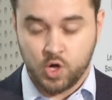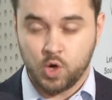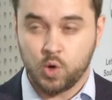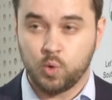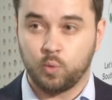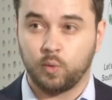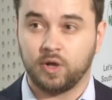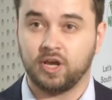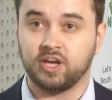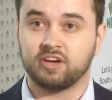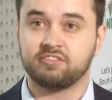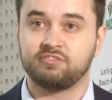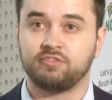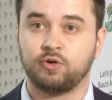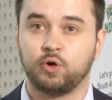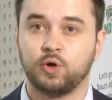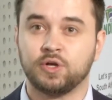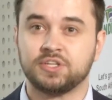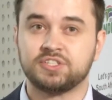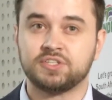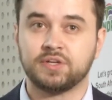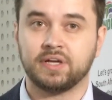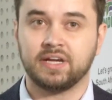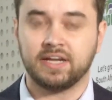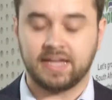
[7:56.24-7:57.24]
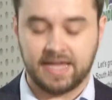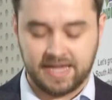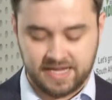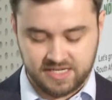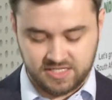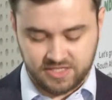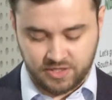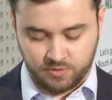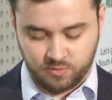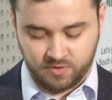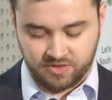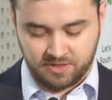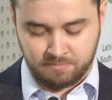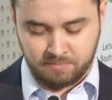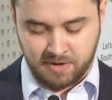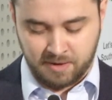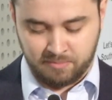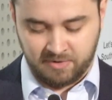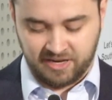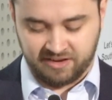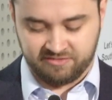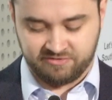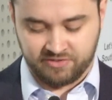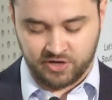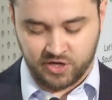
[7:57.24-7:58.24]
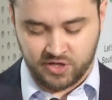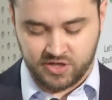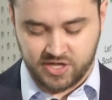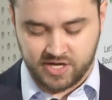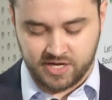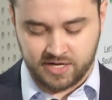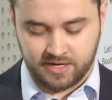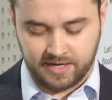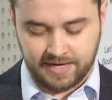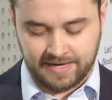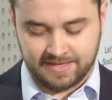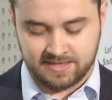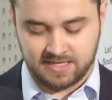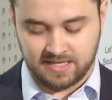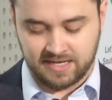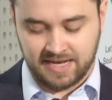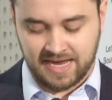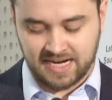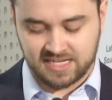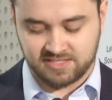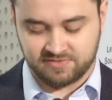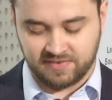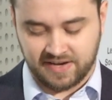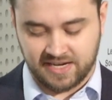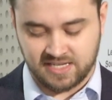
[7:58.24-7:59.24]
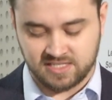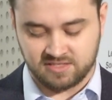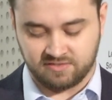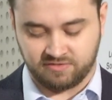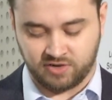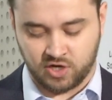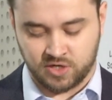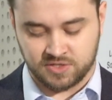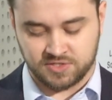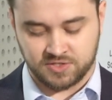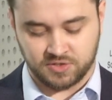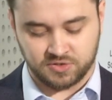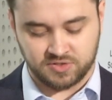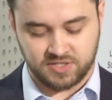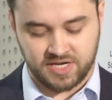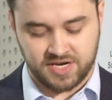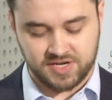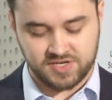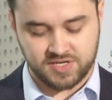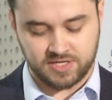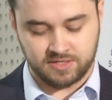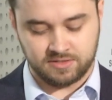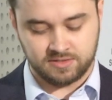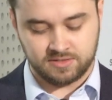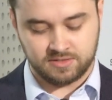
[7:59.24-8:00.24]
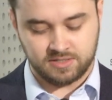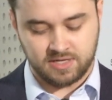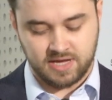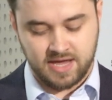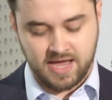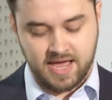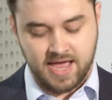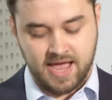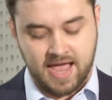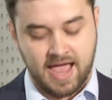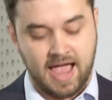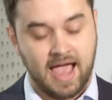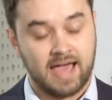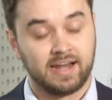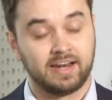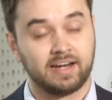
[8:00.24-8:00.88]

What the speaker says: We look forward to engaging with the public further in the next phase of consultations and